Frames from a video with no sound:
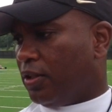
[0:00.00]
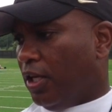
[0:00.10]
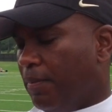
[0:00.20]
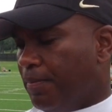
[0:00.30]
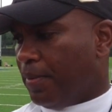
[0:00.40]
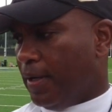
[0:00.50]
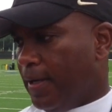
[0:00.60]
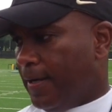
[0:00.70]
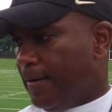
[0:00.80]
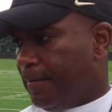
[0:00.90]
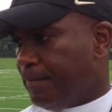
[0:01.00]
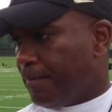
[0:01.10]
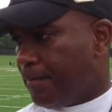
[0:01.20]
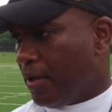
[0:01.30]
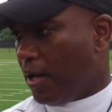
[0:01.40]
team.
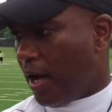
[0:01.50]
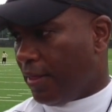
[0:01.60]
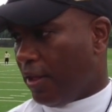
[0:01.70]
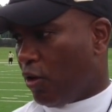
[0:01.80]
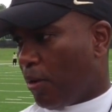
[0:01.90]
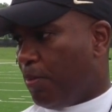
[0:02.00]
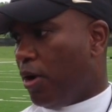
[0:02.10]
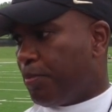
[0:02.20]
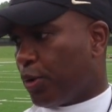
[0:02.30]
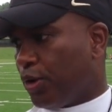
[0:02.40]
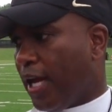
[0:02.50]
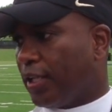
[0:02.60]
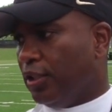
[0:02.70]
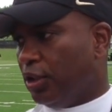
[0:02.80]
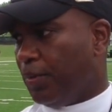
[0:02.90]
I think our punt
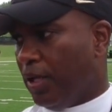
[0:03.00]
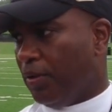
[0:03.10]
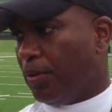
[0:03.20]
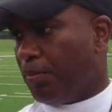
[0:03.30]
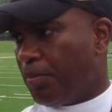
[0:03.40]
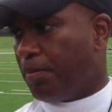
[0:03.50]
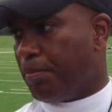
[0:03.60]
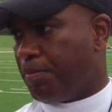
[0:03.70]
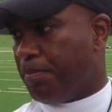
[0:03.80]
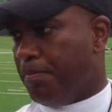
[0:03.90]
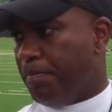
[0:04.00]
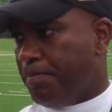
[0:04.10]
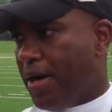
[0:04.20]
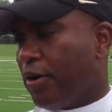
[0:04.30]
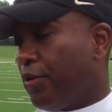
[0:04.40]
protection has been
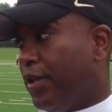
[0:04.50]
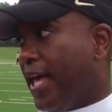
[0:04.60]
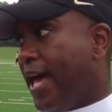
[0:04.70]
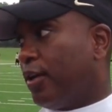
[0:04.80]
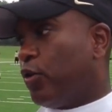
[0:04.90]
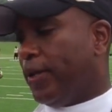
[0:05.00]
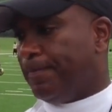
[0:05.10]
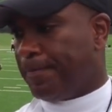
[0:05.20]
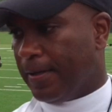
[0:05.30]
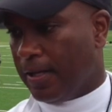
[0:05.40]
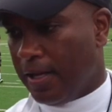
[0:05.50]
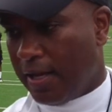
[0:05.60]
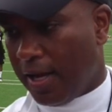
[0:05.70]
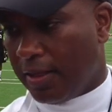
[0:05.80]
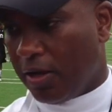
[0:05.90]
better than adequate.
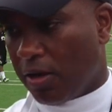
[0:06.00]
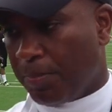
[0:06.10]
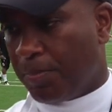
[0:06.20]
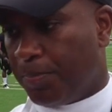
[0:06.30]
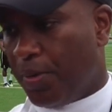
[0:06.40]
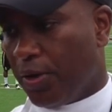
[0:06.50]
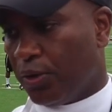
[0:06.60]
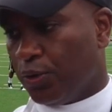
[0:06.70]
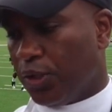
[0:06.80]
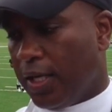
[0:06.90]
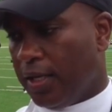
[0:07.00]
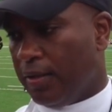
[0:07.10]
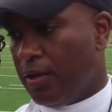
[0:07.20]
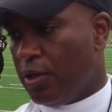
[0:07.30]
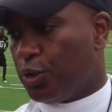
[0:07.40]
I think our
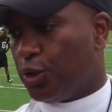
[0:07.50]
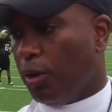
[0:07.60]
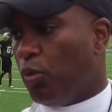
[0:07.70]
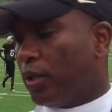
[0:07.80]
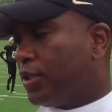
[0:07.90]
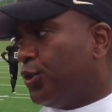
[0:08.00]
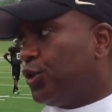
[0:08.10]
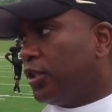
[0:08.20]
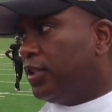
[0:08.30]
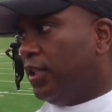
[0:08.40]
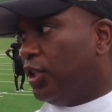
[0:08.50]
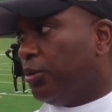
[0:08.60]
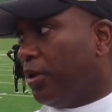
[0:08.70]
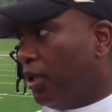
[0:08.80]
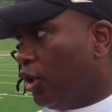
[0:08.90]
punters somewhat consistent, needs
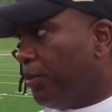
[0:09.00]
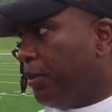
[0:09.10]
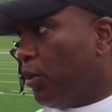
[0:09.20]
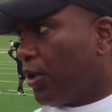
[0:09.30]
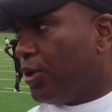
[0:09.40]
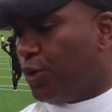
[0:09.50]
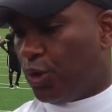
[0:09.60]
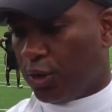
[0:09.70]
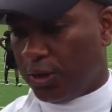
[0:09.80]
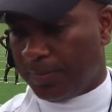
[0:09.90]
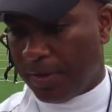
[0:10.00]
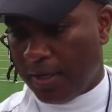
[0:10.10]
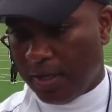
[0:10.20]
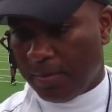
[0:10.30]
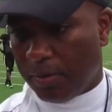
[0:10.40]
to be a little bit more consistent.
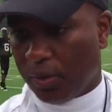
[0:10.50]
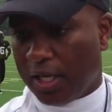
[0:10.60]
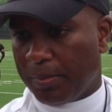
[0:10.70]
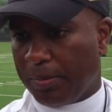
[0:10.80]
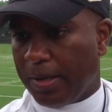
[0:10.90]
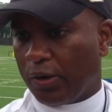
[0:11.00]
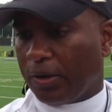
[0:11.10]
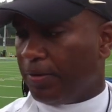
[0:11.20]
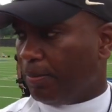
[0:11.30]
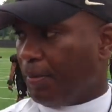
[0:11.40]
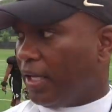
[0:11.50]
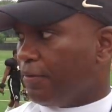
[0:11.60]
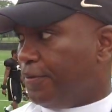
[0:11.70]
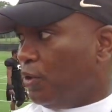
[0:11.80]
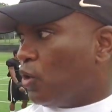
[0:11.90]
We got to be better at making
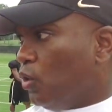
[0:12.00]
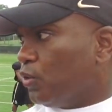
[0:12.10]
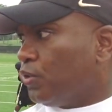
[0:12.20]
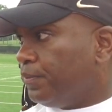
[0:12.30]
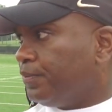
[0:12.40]
field goals.